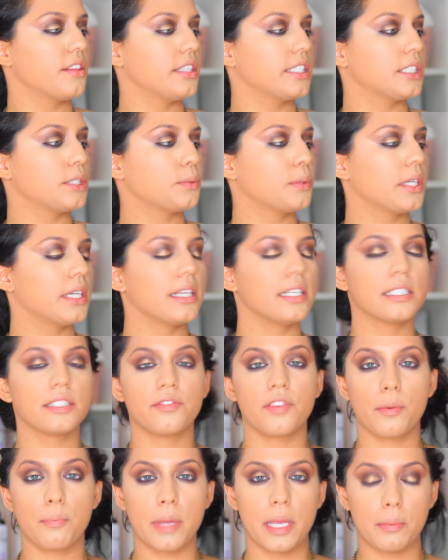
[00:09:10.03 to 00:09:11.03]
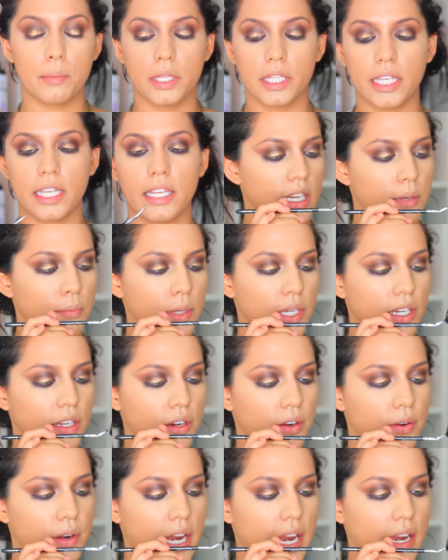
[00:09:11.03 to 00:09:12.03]
This one is from Maybelline. I'm going to
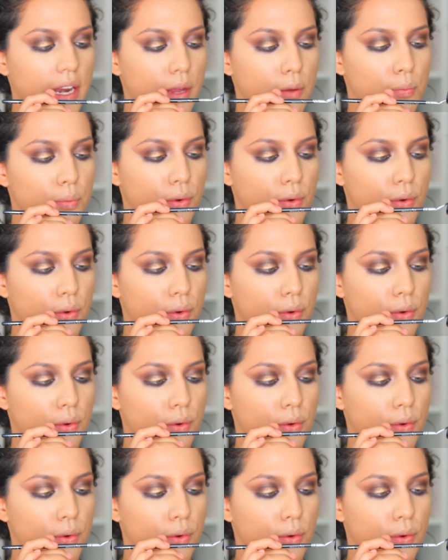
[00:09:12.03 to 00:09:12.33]
create